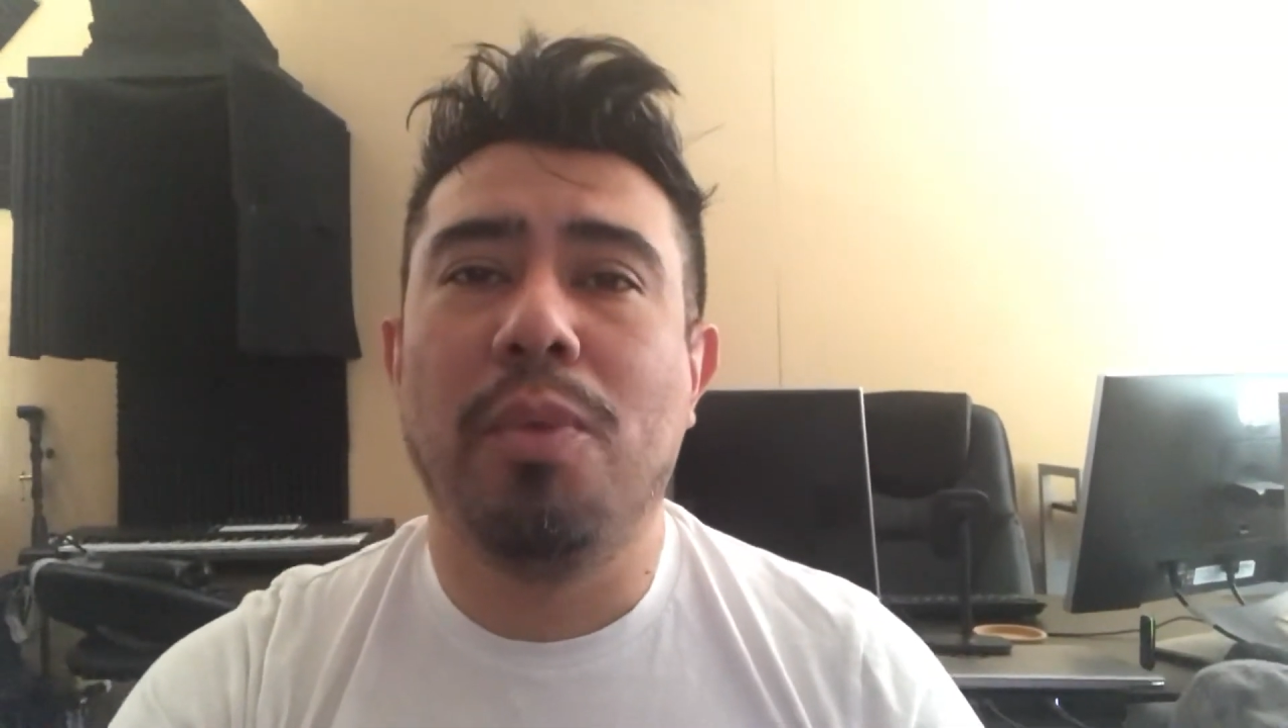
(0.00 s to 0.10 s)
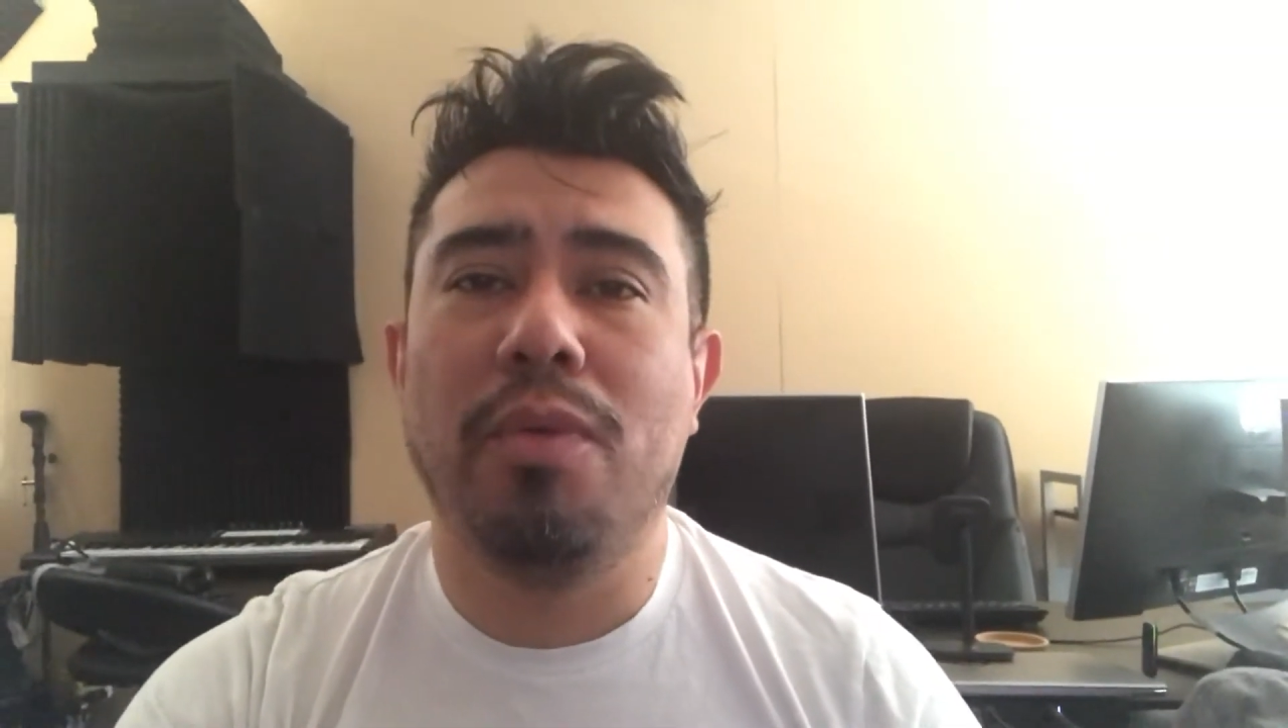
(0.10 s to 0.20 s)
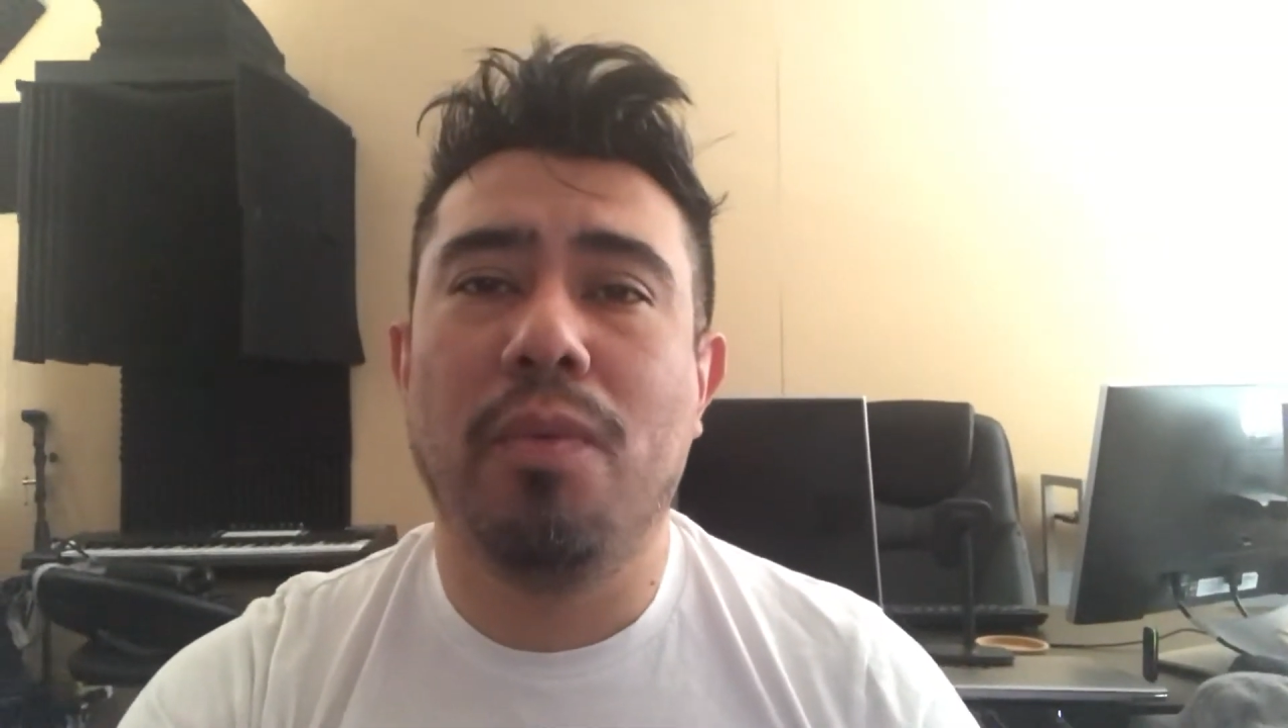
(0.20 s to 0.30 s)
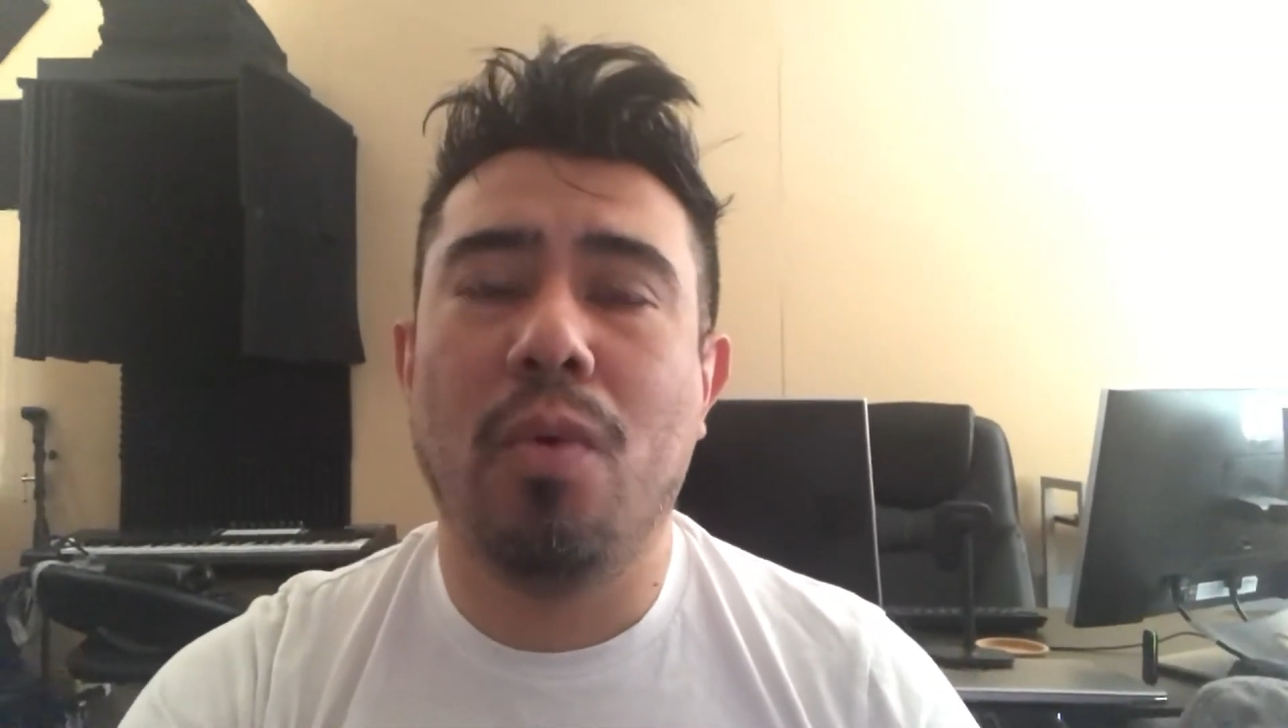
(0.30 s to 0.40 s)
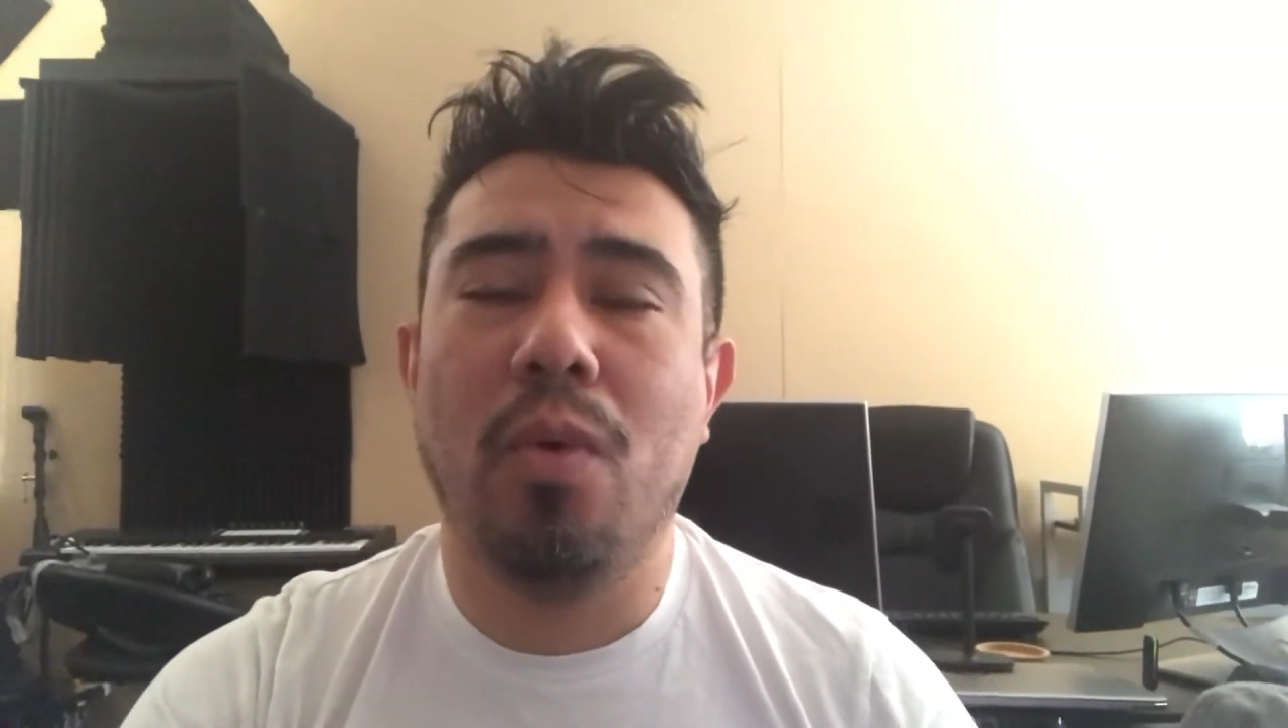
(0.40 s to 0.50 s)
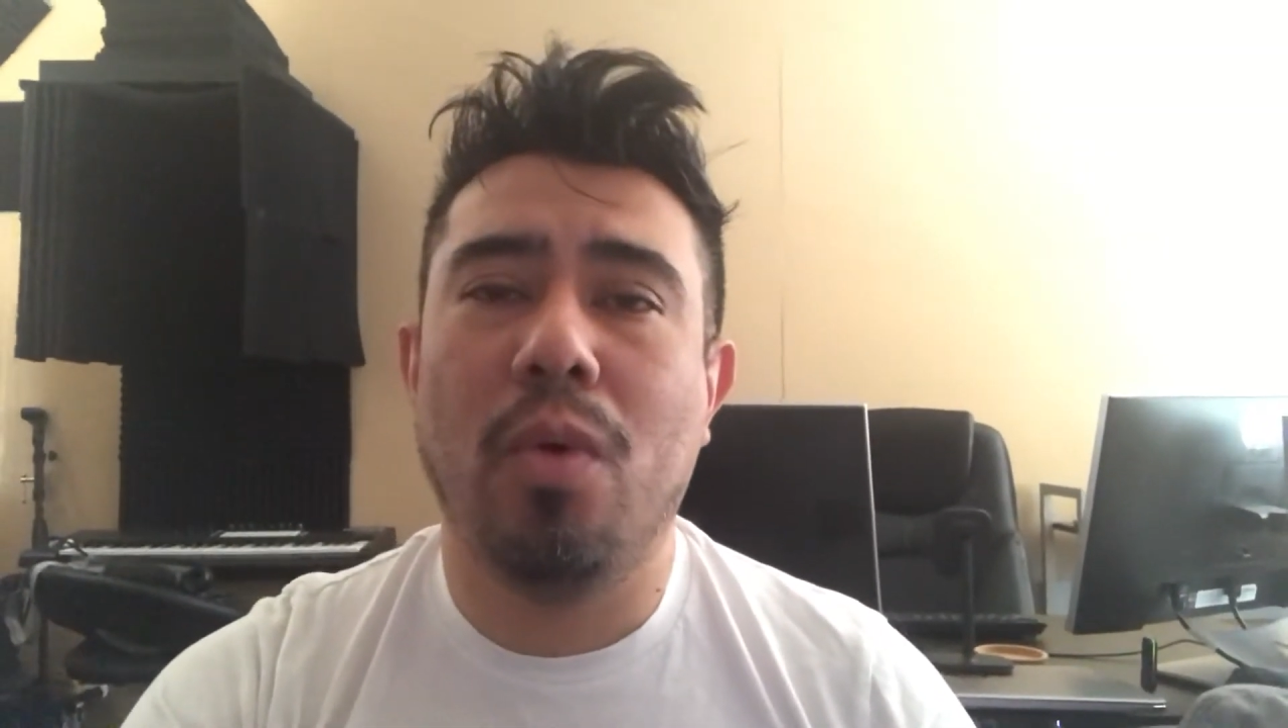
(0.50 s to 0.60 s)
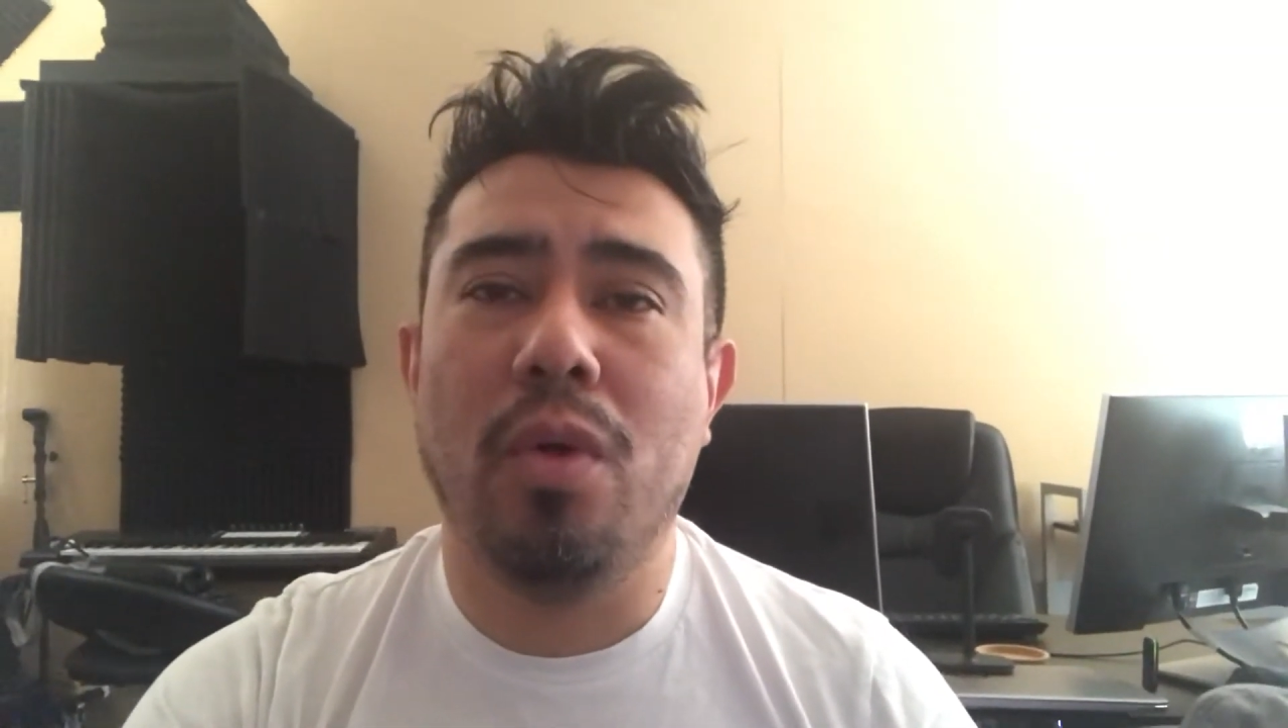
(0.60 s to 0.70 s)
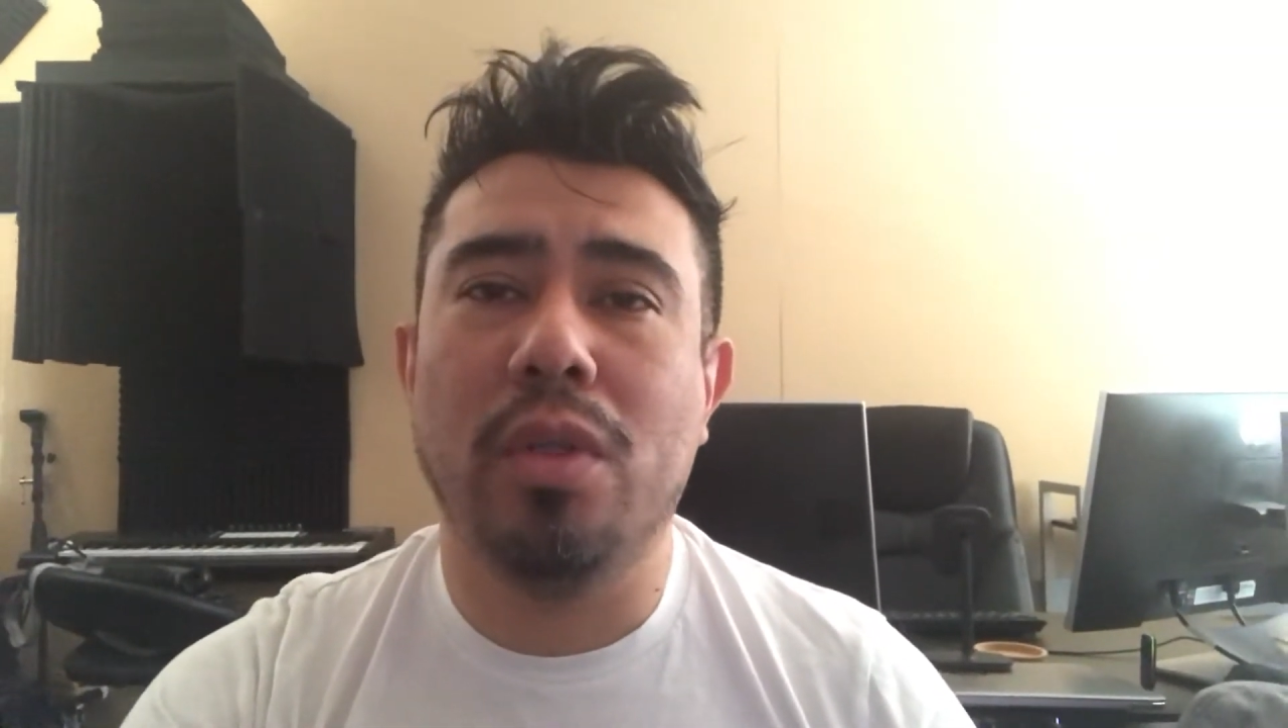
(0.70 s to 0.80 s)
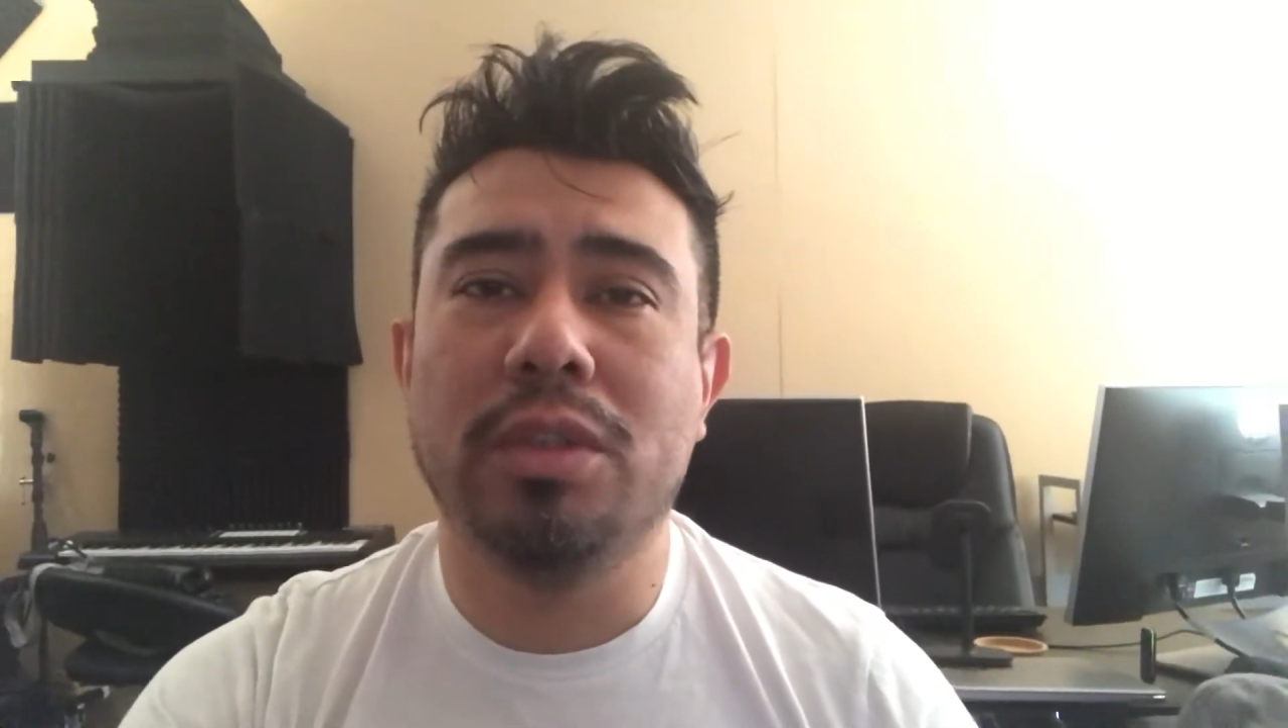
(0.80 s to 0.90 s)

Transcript: before